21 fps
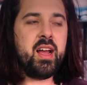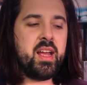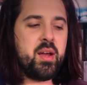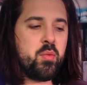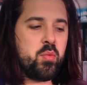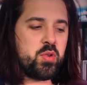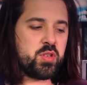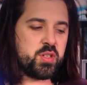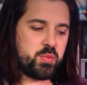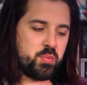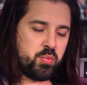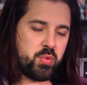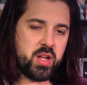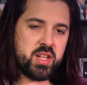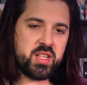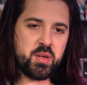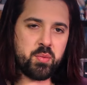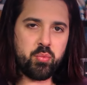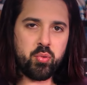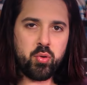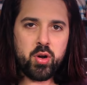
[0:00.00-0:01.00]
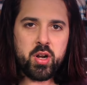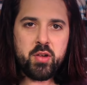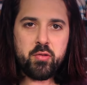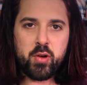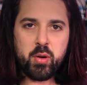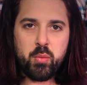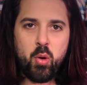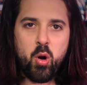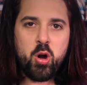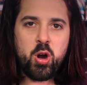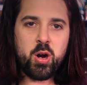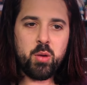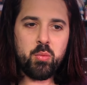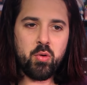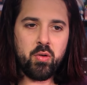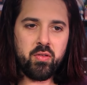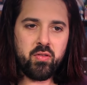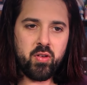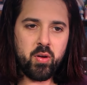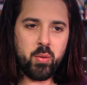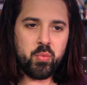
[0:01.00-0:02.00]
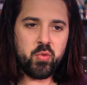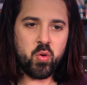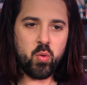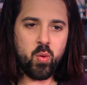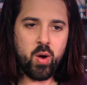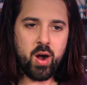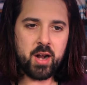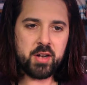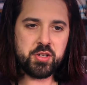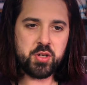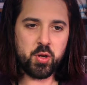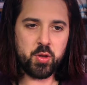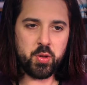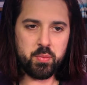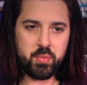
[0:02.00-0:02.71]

it was it's a pretty remarkable film to watch on the